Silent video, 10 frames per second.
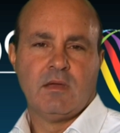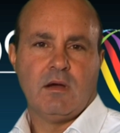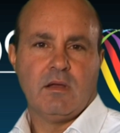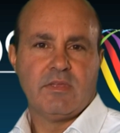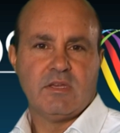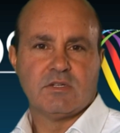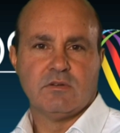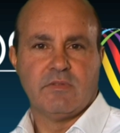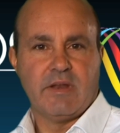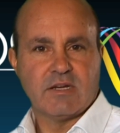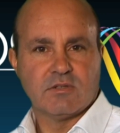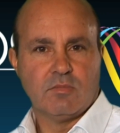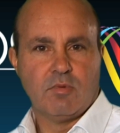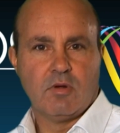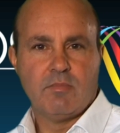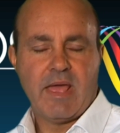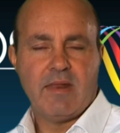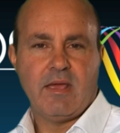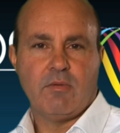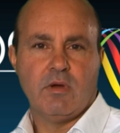On the issue of the National
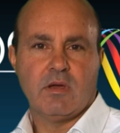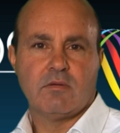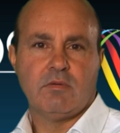Broadband Network,